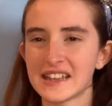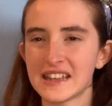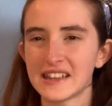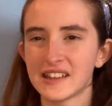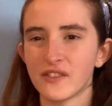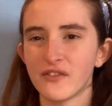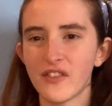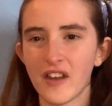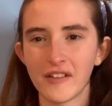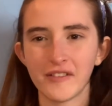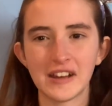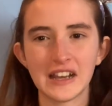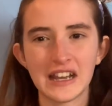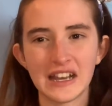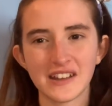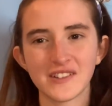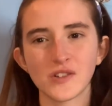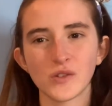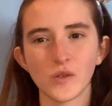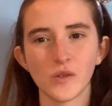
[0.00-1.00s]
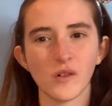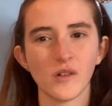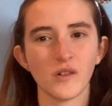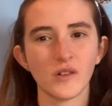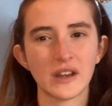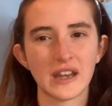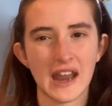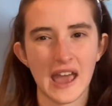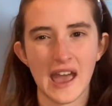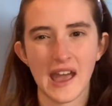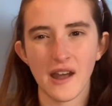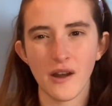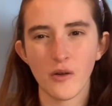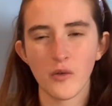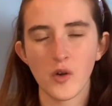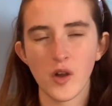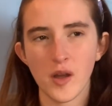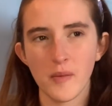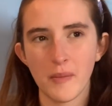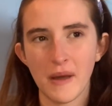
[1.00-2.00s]
It's very little
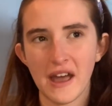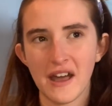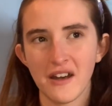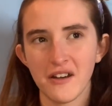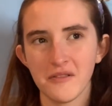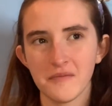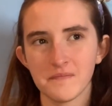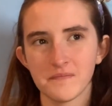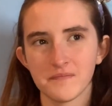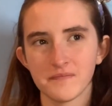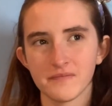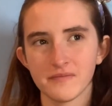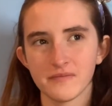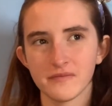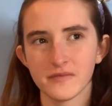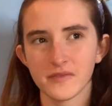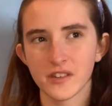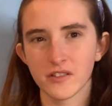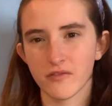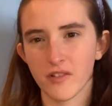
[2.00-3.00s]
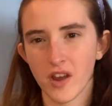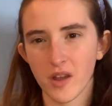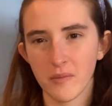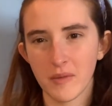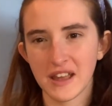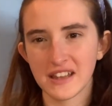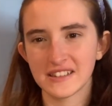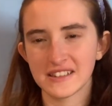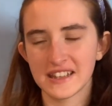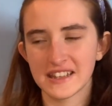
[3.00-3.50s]
now about the romance.